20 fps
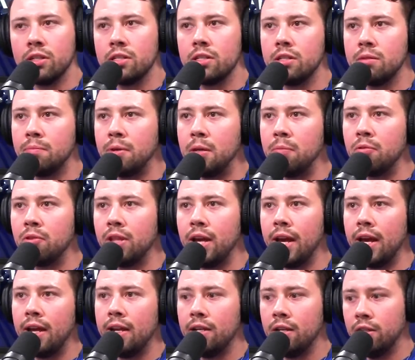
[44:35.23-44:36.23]
the people that
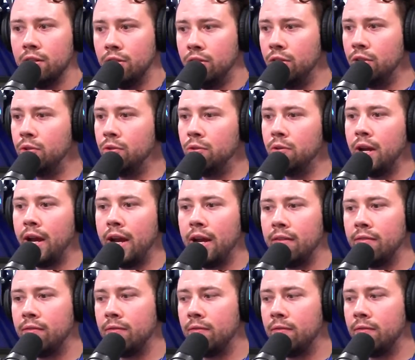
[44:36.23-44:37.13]
do have